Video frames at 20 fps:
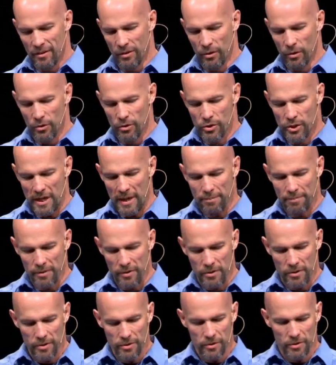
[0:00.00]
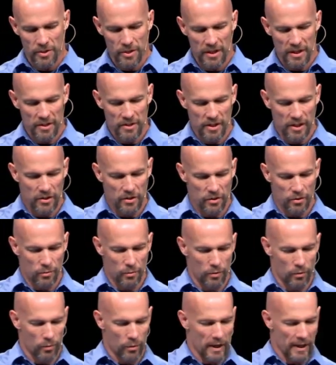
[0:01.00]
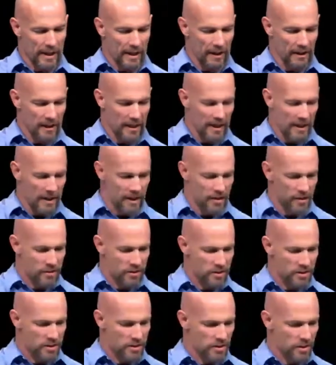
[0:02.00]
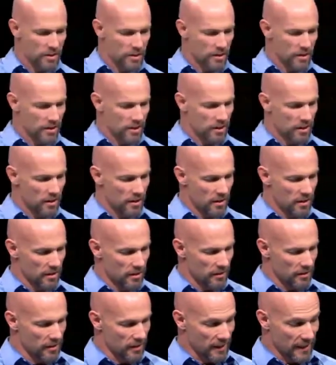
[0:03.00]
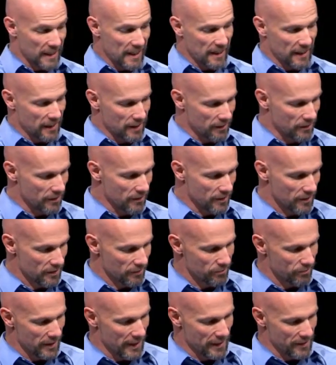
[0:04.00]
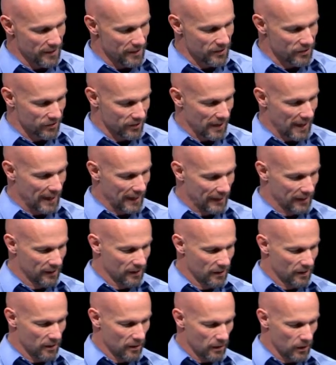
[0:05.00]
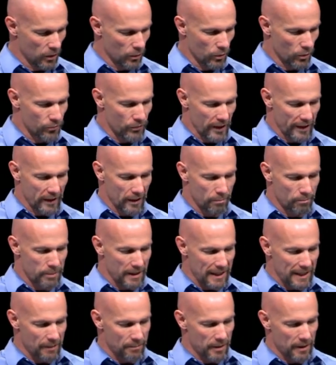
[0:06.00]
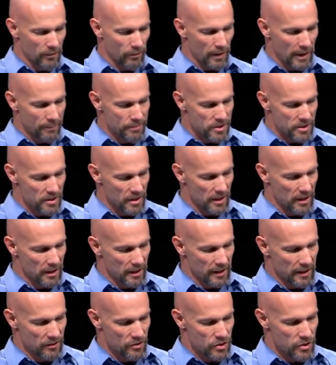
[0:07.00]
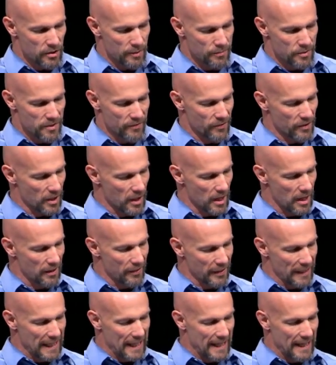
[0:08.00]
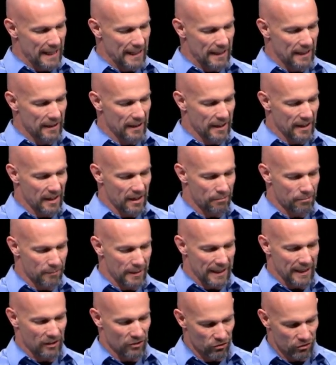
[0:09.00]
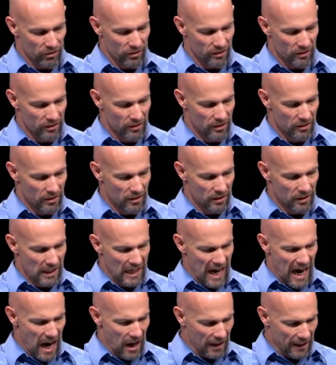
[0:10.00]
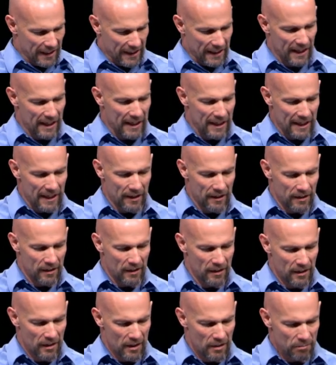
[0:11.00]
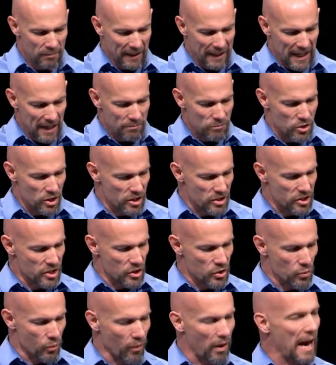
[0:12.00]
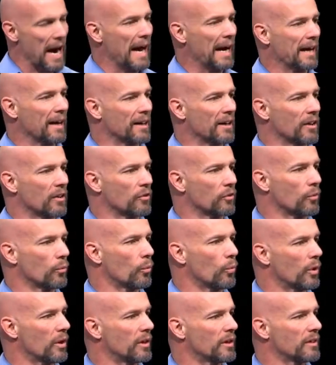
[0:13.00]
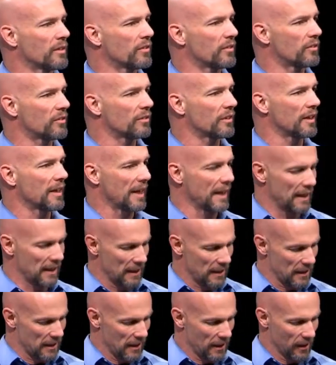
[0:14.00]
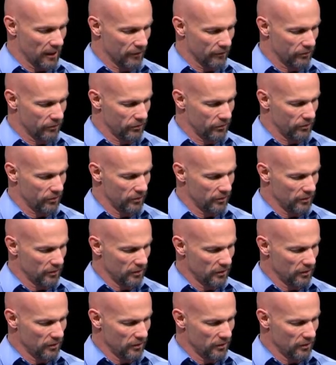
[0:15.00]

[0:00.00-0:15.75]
Luke chapter 2 says, And you will recognize the king by this sign. You will find a baby wrapped snugly in strips of cloth lying in a manger. Our king became just as ragged as the ones he loves.